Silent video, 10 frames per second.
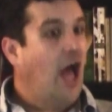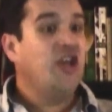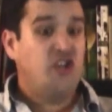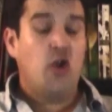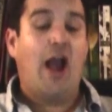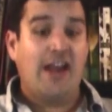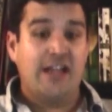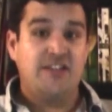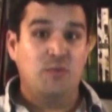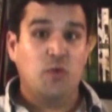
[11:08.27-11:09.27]
Uh, sure, I
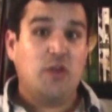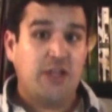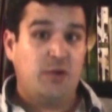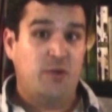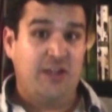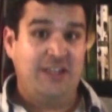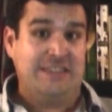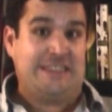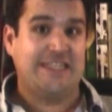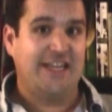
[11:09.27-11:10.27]
got some really cool
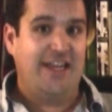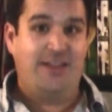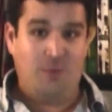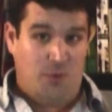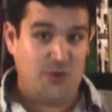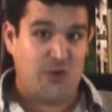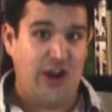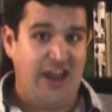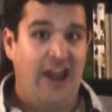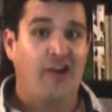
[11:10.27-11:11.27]
things in the works
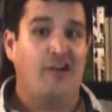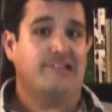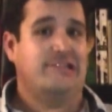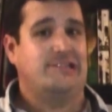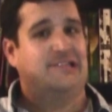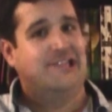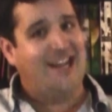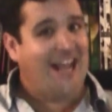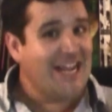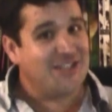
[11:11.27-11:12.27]
right now that
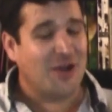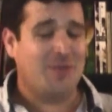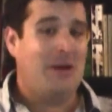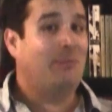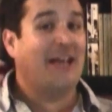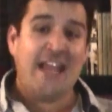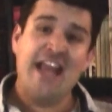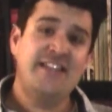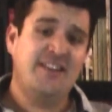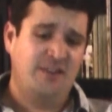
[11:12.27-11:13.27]
I can't talk about, but I
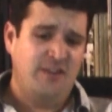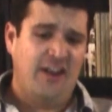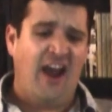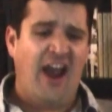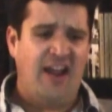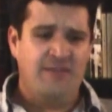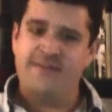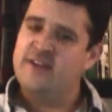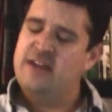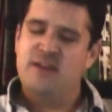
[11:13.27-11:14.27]
can tell you that
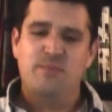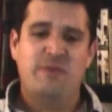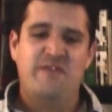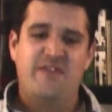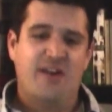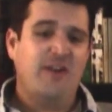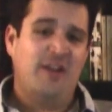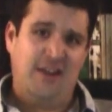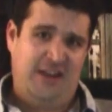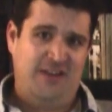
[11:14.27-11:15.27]
I've been very
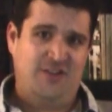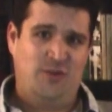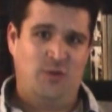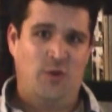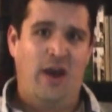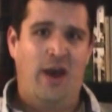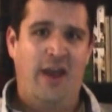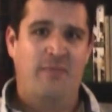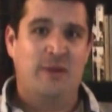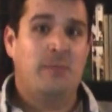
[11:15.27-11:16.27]
lucky to
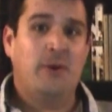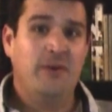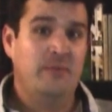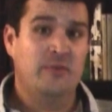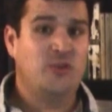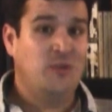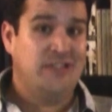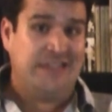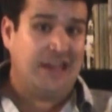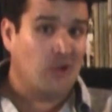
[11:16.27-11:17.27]
uh, have been a part of the most
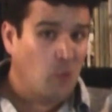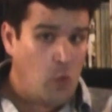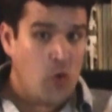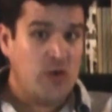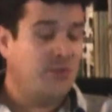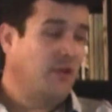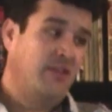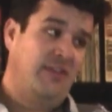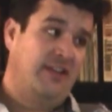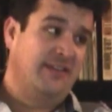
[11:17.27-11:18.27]
recent God of War as one
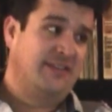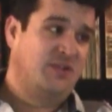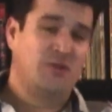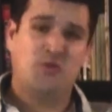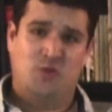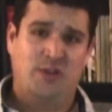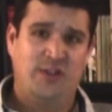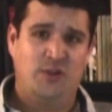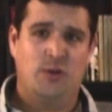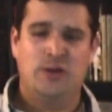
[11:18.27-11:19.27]
of the villains, which was
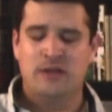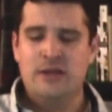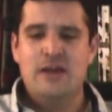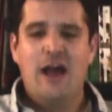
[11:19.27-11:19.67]
really cool.